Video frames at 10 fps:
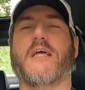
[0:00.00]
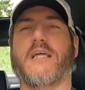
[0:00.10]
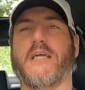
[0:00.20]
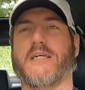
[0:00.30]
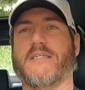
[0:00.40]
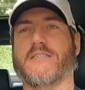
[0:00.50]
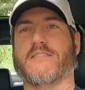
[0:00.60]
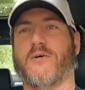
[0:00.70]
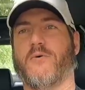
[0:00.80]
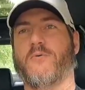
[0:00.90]

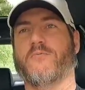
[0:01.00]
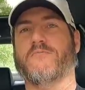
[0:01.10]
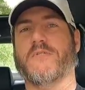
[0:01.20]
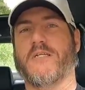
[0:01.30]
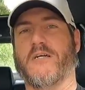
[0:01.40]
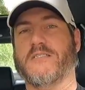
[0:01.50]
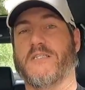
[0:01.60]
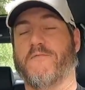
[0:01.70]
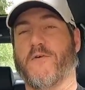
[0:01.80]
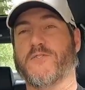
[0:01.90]
And so, you know, like I
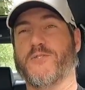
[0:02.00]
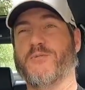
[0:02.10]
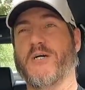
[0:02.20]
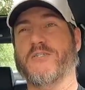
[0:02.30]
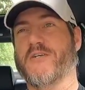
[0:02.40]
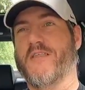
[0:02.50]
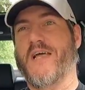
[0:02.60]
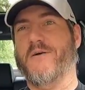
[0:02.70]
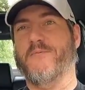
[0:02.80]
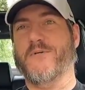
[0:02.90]
said, the first 200 of
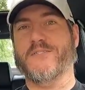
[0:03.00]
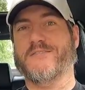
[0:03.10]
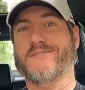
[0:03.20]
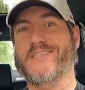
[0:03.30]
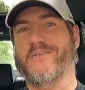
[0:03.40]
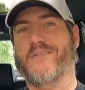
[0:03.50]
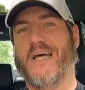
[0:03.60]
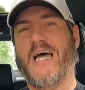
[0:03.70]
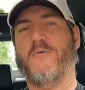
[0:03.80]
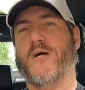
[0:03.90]
that was, you know,
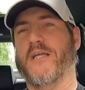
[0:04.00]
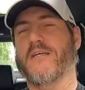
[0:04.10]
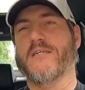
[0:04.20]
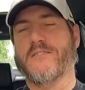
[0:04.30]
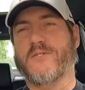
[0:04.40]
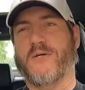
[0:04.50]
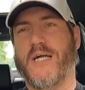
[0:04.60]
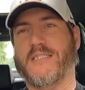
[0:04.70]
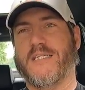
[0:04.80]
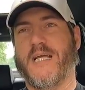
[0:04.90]
the highway. So
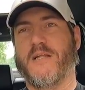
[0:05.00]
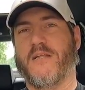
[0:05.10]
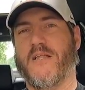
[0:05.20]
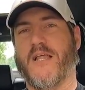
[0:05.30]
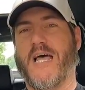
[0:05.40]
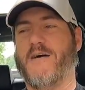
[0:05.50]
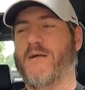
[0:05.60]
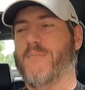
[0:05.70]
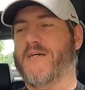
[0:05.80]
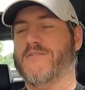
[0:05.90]
I actually had a lot of
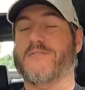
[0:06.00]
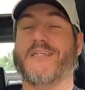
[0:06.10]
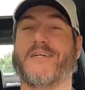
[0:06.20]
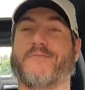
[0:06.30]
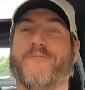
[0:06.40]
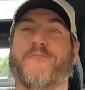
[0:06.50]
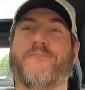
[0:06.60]
highway miles on there.